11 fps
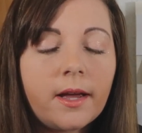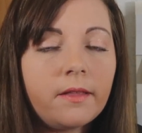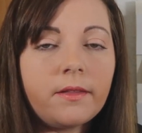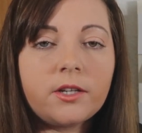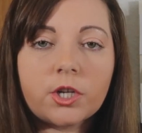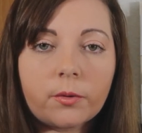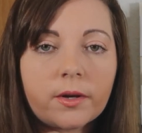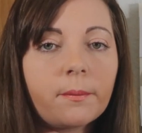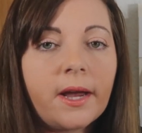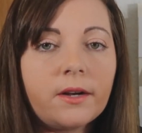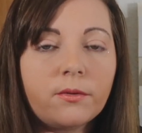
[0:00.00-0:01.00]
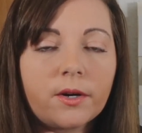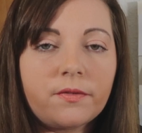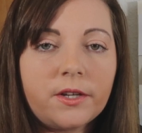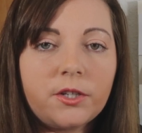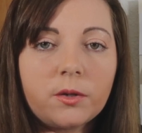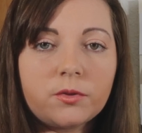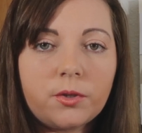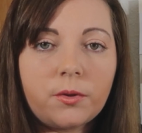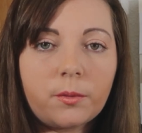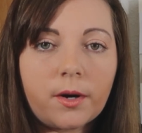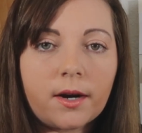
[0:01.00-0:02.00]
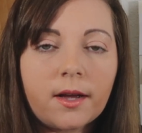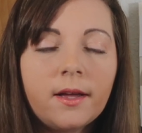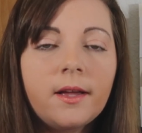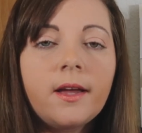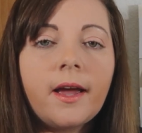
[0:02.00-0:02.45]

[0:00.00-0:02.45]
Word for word: and they don't get paid for if they don't do the work.